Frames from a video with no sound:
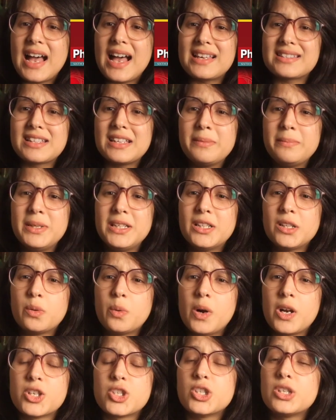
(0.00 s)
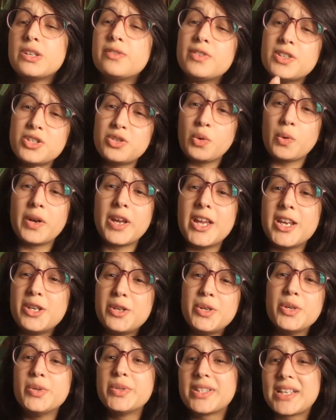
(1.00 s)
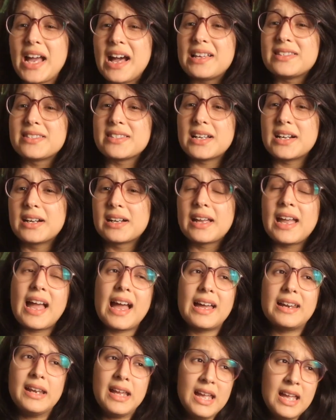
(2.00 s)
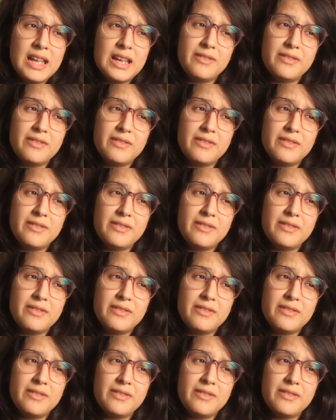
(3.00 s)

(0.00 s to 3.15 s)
asking me the question if it's okay to use Katzung and